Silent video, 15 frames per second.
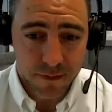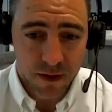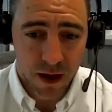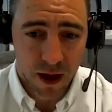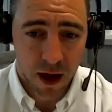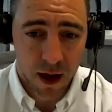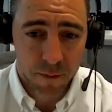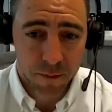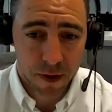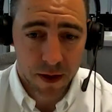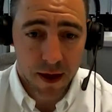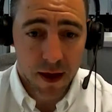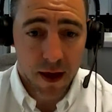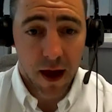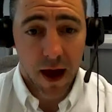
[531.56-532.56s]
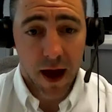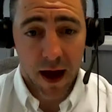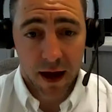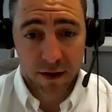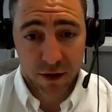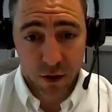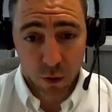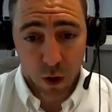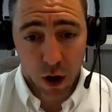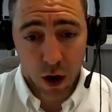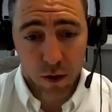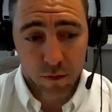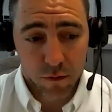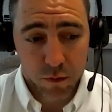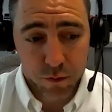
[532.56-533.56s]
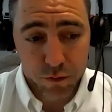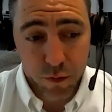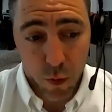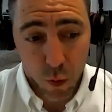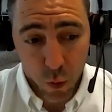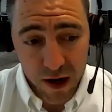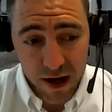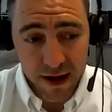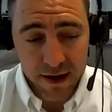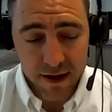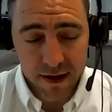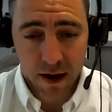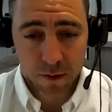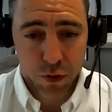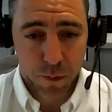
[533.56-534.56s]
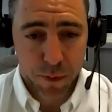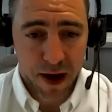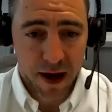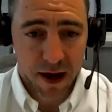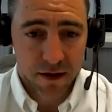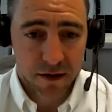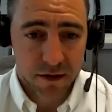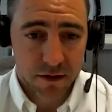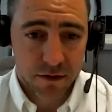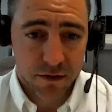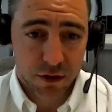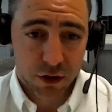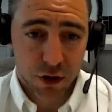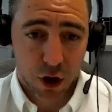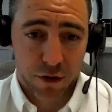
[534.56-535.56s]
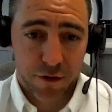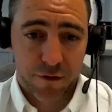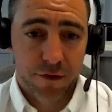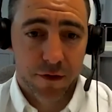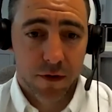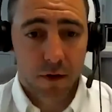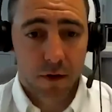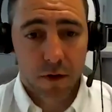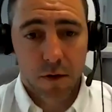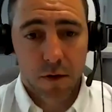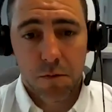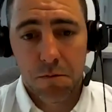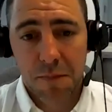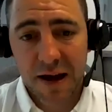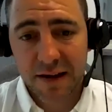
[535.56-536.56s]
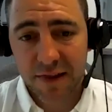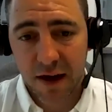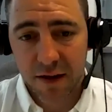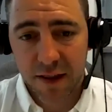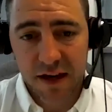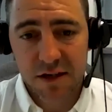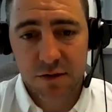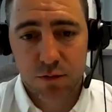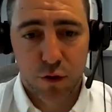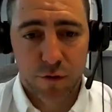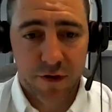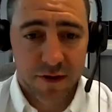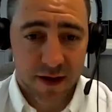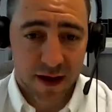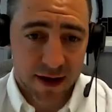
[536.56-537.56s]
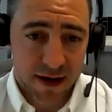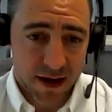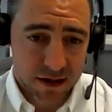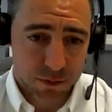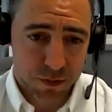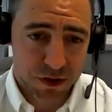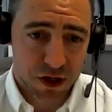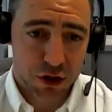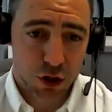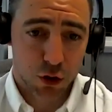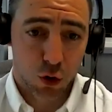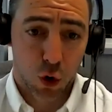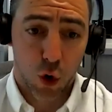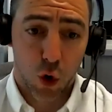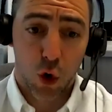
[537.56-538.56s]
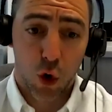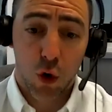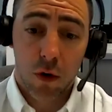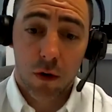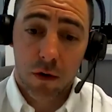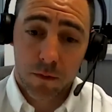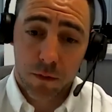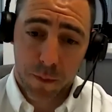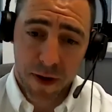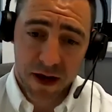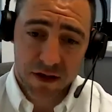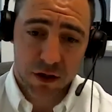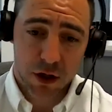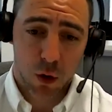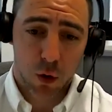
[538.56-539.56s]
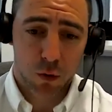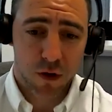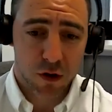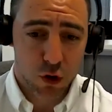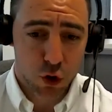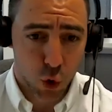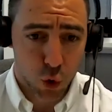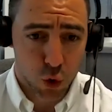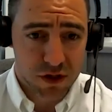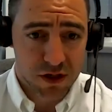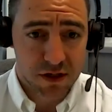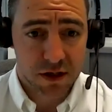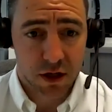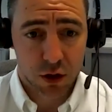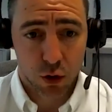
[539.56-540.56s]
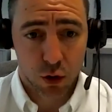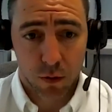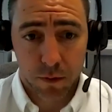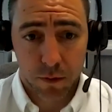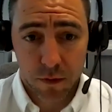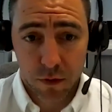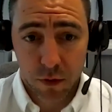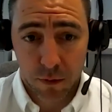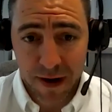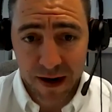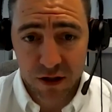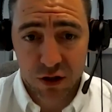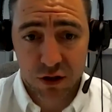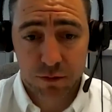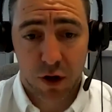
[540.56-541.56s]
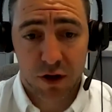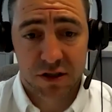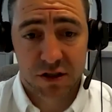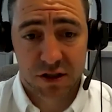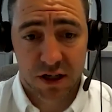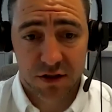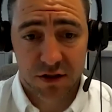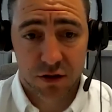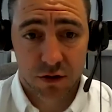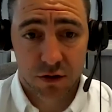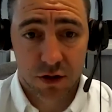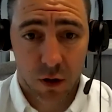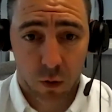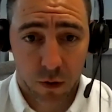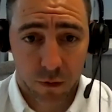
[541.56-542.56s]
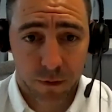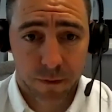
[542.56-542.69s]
And you are willing and prepared to kind of make that next move into that next position, or prepare to go on those courses that your managers might suggest you to go on.